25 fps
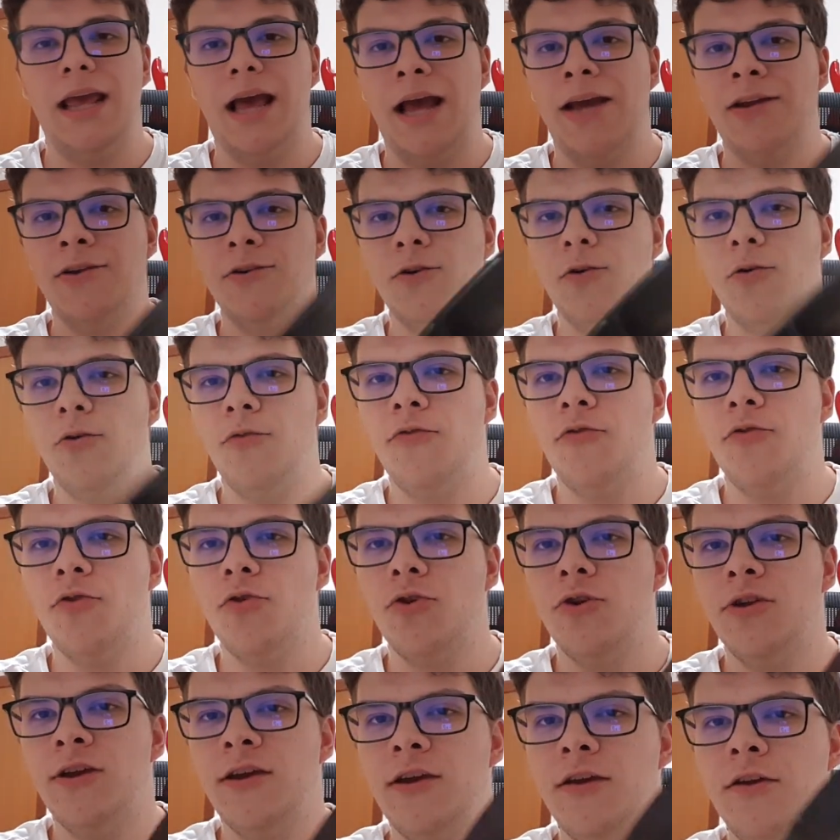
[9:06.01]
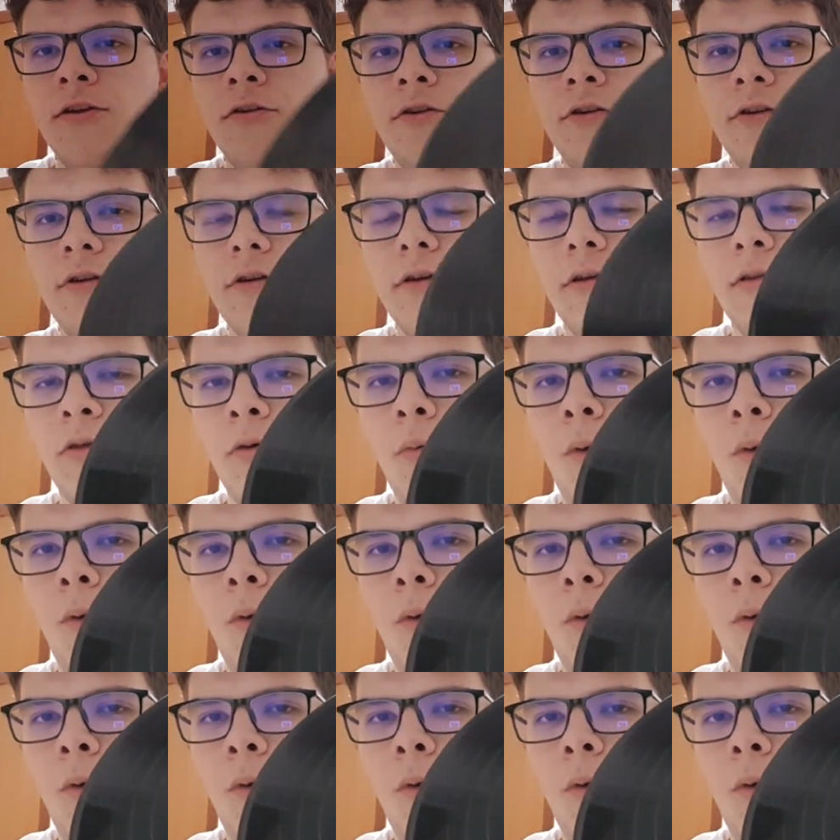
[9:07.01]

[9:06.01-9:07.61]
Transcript: I don't know if you could hear the